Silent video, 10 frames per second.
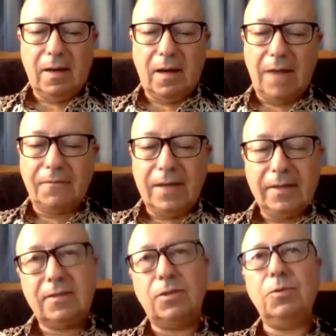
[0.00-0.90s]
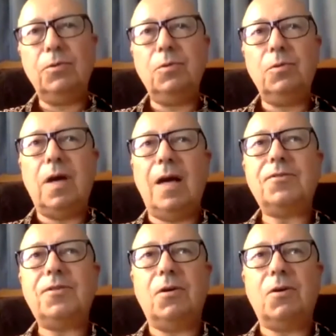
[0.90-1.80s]
I think to
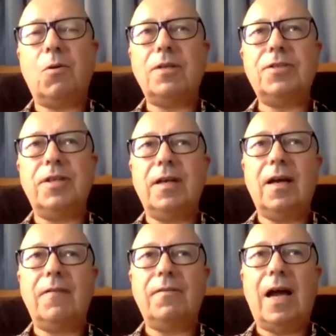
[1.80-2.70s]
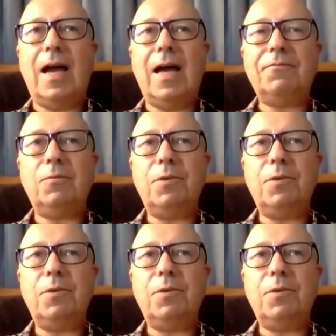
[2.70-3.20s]
answer your question, I have to